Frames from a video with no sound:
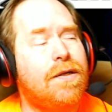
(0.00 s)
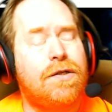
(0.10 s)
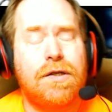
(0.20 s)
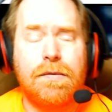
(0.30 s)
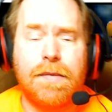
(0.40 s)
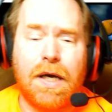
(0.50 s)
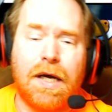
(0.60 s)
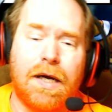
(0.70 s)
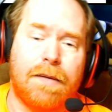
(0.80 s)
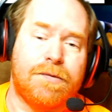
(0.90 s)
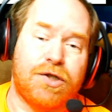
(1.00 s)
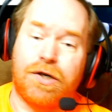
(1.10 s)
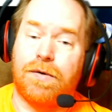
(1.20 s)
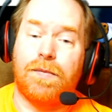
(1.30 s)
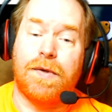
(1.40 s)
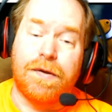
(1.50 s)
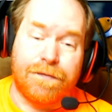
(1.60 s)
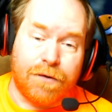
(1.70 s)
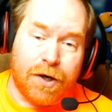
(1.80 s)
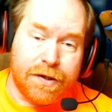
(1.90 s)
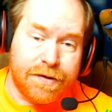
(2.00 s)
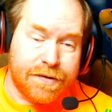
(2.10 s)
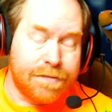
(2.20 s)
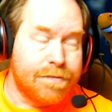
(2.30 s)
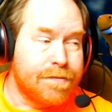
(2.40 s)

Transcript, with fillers: YouTube, share it with your friends.